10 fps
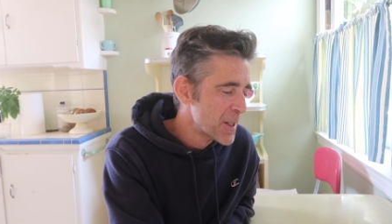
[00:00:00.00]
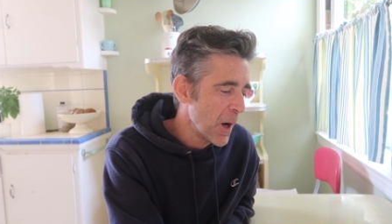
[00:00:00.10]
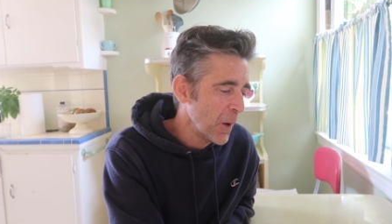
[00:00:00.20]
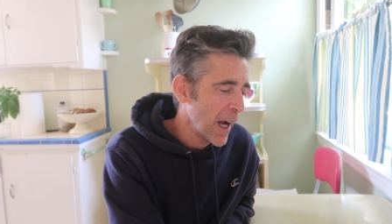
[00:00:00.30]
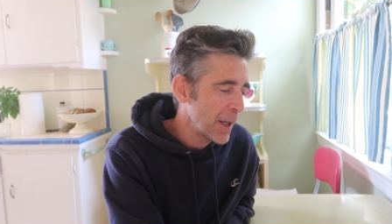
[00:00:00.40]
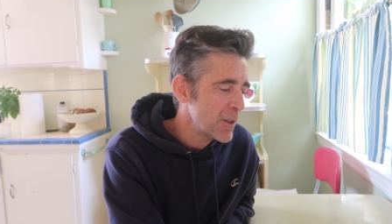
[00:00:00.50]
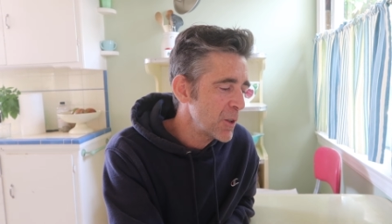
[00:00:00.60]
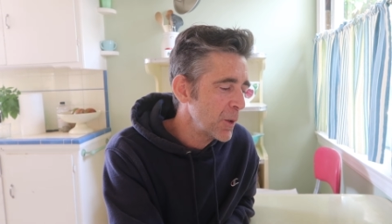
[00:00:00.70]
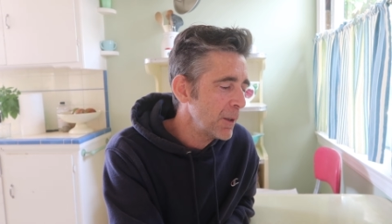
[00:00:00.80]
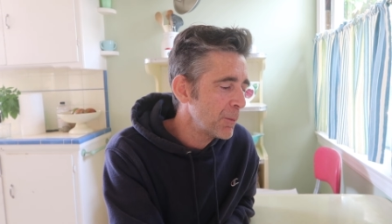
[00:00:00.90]
so i
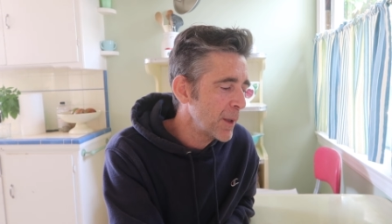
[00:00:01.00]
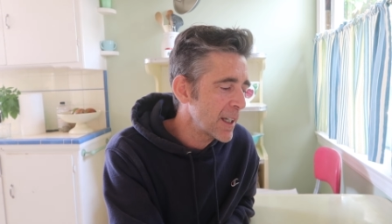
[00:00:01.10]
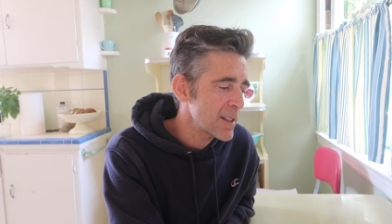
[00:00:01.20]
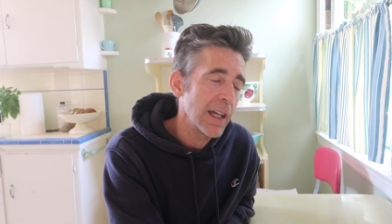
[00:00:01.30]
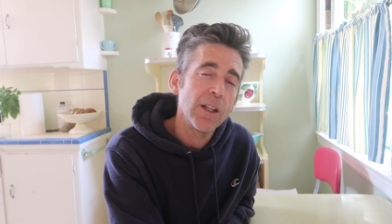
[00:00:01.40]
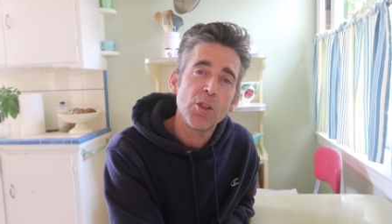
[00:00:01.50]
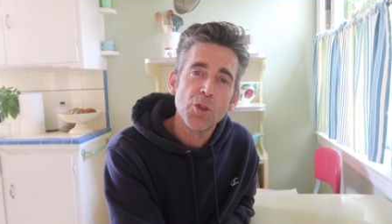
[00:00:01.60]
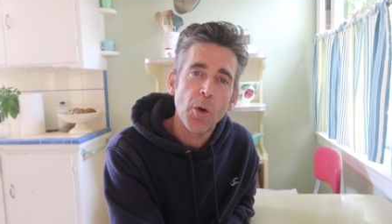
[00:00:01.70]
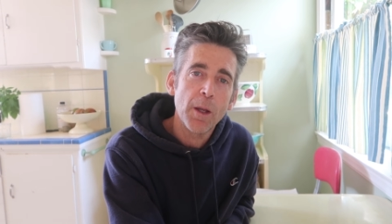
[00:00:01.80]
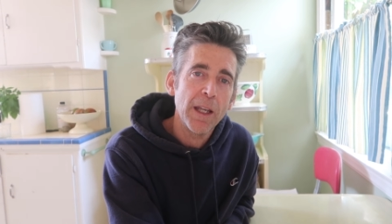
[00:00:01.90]
do it because i
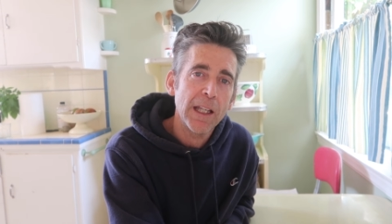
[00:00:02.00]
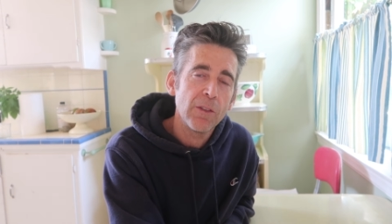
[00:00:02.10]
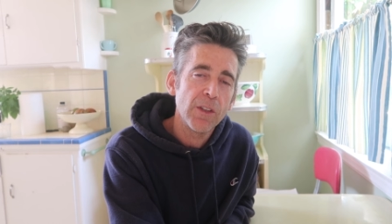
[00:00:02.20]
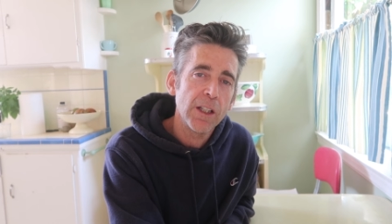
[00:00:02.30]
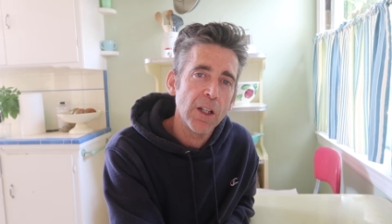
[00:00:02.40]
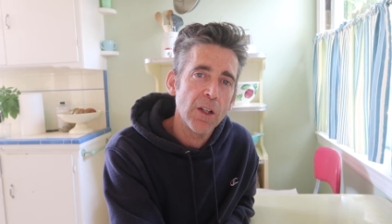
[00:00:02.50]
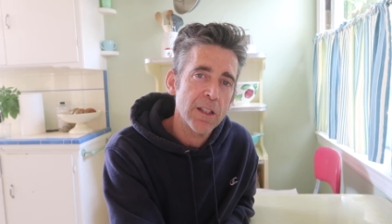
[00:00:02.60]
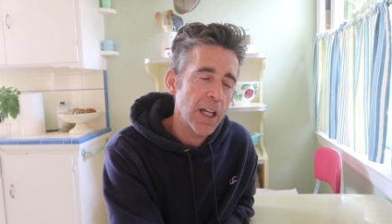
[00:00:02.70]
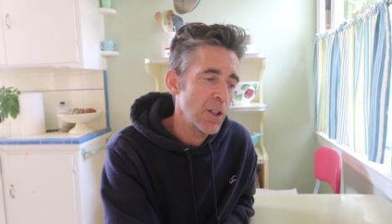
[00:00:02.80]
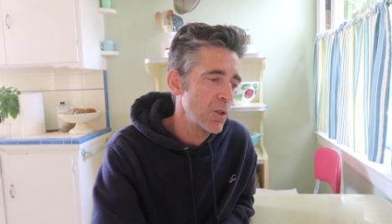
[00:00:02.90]
enjoy making
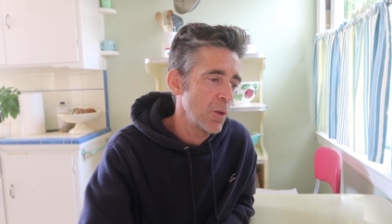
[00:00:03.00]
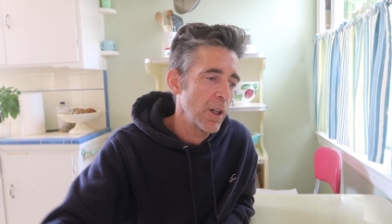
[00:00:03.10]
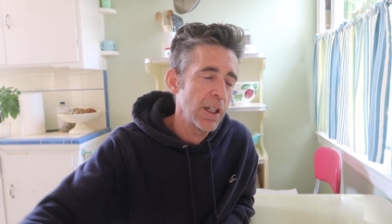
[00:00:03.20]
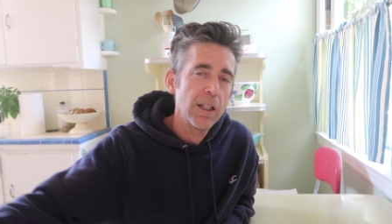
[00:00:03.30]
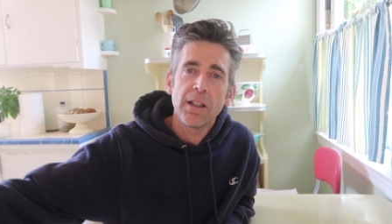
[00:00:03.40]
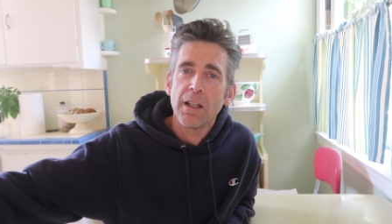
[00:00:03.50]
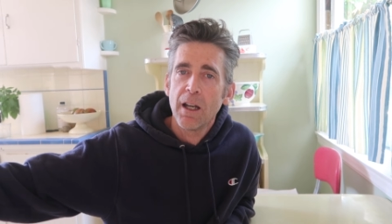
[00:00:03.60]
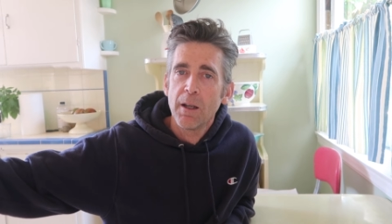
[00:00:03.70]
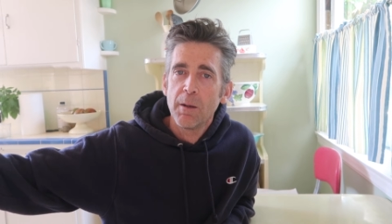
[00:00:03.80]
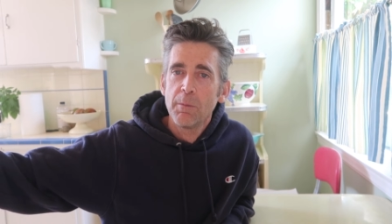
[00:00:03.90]
videos i enjoy
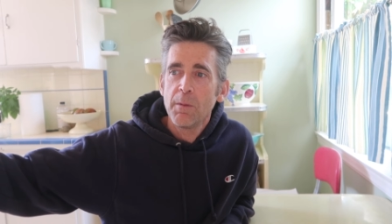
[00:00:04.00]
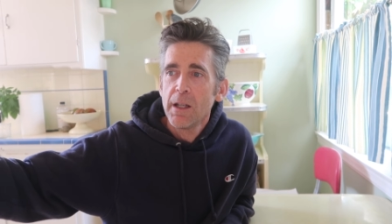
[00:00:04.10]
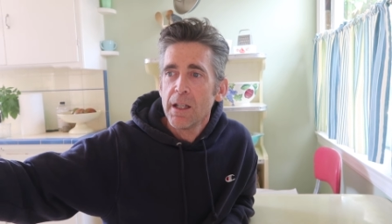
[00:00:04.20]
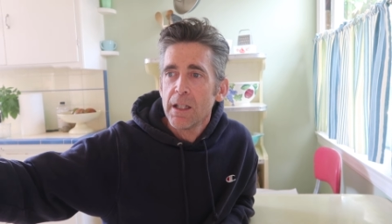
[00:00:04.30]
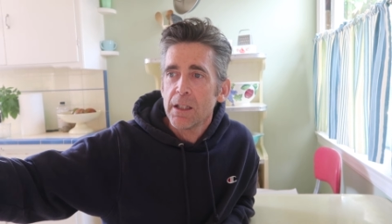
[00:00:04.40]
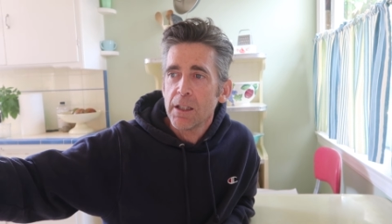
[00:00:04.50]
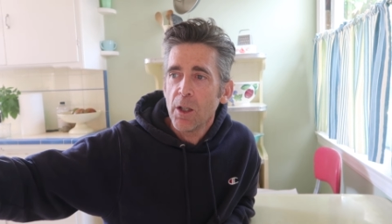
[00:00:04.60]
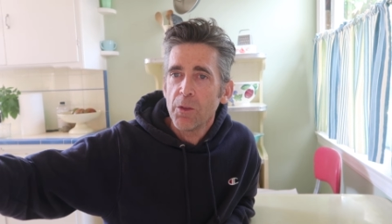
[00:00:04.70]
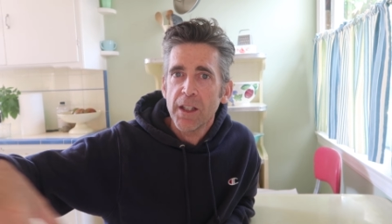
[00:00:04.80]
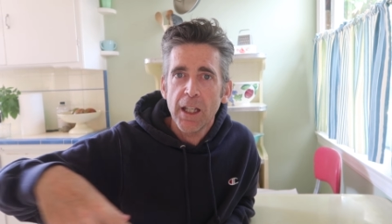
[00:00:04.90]
um, you
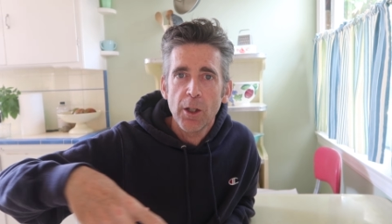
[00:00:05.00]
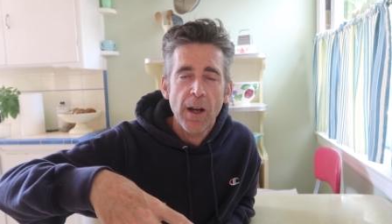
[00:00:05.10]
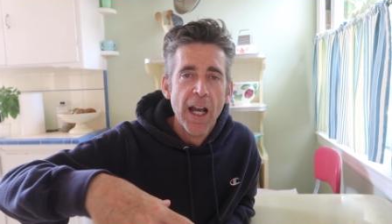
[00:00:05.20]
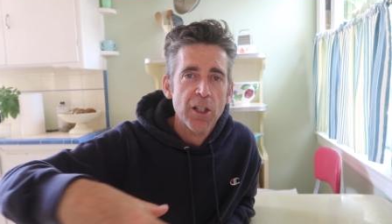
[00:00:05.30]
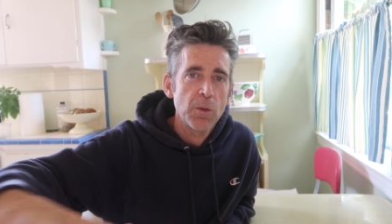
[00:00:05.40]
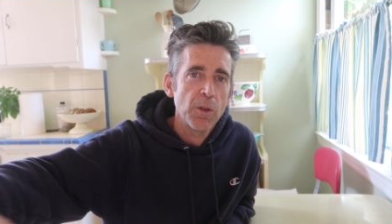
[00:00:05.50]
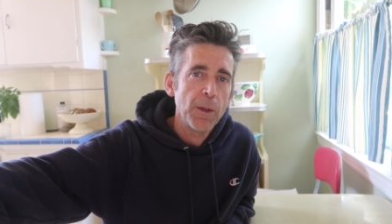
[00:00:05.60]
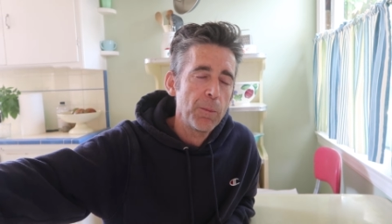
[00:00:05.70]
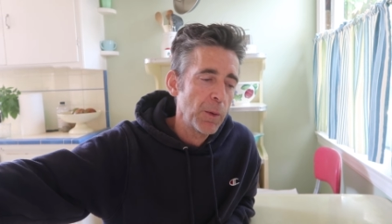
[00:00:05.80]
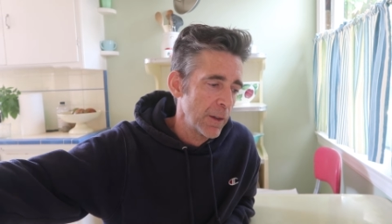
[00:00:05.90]
know, the interaction with
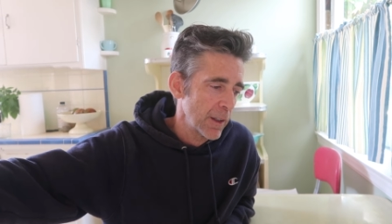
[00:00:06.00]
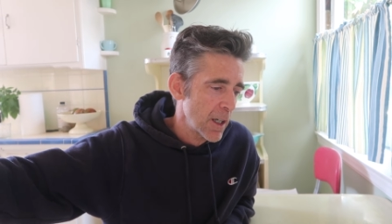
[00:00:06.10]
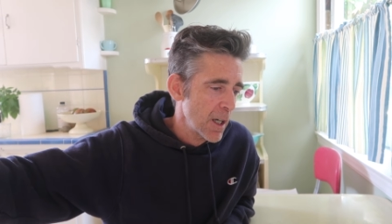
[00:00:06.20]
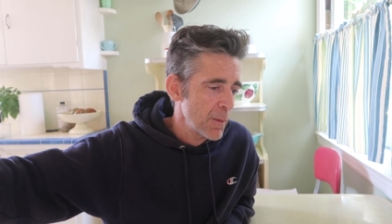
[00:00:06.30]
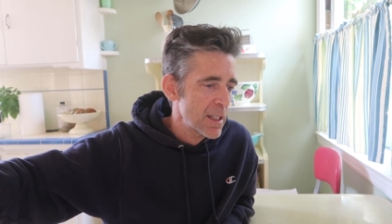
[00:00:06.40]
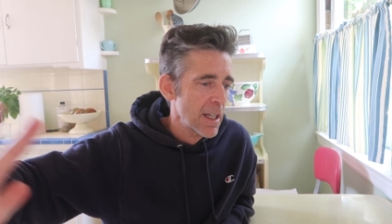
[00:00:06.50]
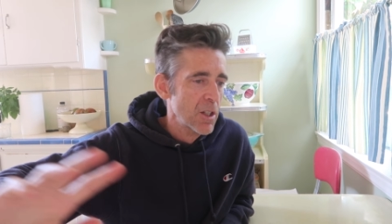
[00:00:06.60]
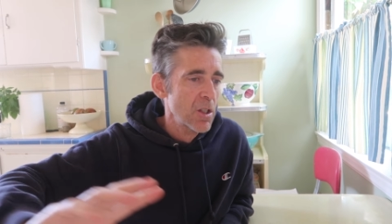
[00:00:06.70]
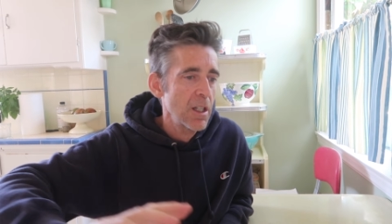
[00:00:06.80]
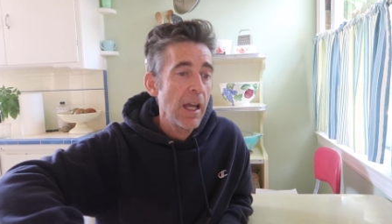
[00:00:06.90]
people in the comment
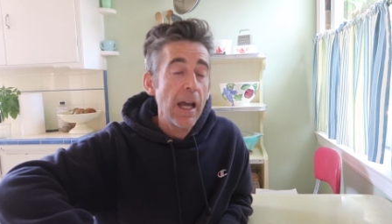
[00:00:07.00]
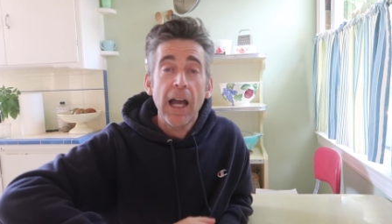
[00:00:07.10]
section.